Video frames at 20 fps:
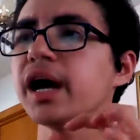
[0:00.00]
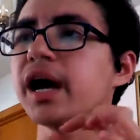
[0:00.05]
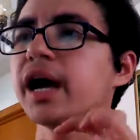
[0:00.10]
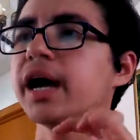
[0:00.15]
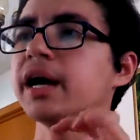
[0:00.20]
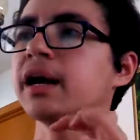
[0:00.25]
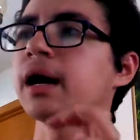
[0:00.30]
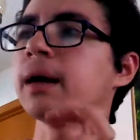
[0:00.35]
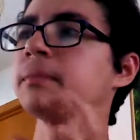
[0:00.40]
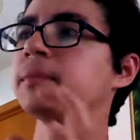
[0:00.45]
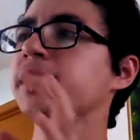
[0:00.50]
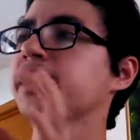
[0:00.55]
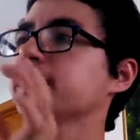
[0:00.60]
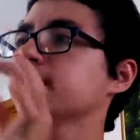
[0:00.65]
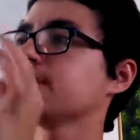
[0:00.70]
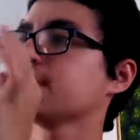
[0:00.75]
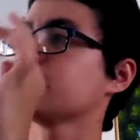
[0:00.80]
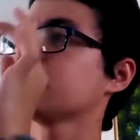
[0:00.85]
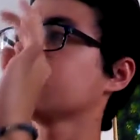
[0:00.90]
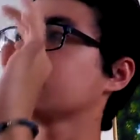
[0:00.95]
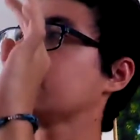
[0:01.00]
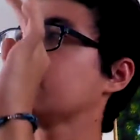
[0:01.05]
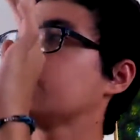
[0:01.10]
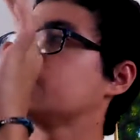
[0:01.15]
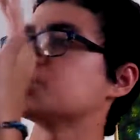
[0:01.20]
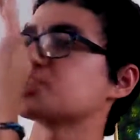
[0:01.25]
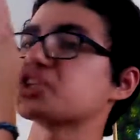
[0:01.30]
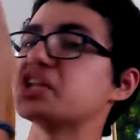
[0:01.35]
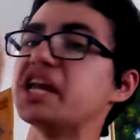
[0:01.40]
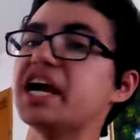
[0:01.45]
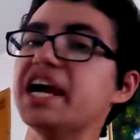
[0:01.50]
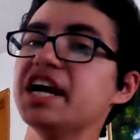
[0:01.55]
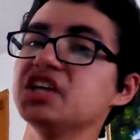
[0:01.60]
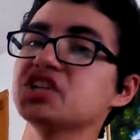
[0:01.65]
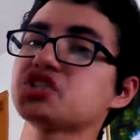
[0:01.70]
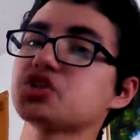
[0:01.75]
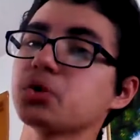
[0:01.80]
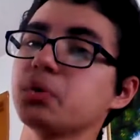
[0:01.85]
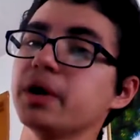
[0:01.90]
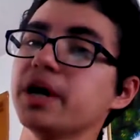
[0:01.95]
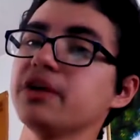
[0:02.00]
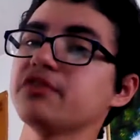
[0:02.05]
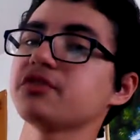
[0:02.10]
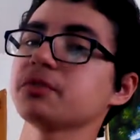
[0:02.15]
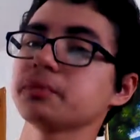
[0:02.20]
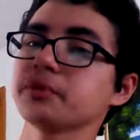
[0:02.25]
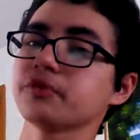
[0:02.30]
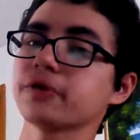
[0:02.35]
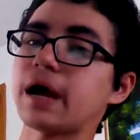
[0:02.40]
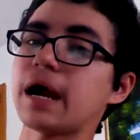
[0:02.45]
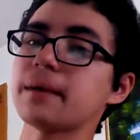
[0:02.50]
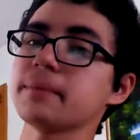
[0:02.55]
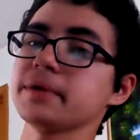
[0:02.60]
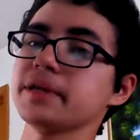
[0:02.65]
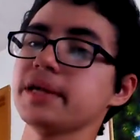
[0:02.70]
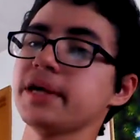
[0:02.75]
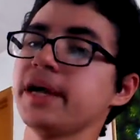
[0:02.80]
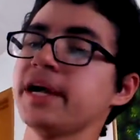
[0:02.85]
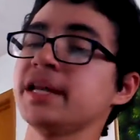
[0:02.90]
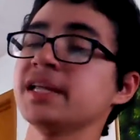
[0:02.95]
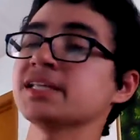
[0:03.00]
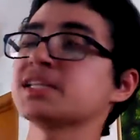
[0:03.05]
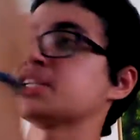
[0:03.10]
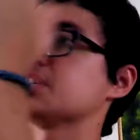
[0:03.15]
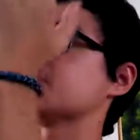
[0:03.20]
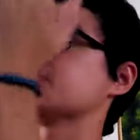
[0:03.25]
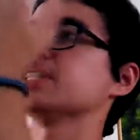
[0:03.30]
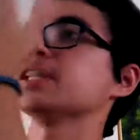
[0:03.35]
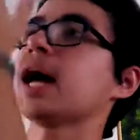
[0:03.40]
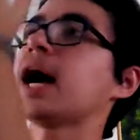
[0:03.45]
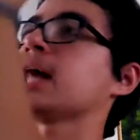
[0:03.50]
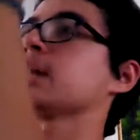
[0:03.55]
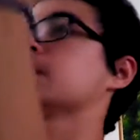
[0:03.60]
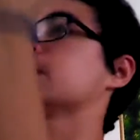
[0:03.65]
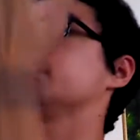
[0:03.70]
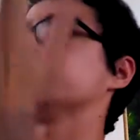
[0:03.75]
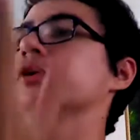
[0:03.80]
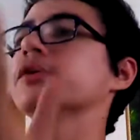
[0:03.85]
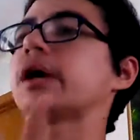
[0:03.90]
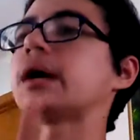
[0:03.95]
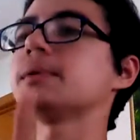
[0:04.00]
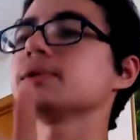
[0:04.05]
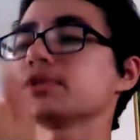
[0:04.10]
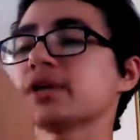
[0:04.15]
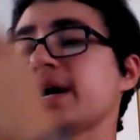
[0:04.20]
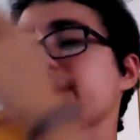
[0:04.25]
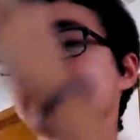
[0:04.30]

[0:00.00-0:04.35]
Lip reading: and I'm like just an inch away from grabbing it, and it's just not letting me grab it, so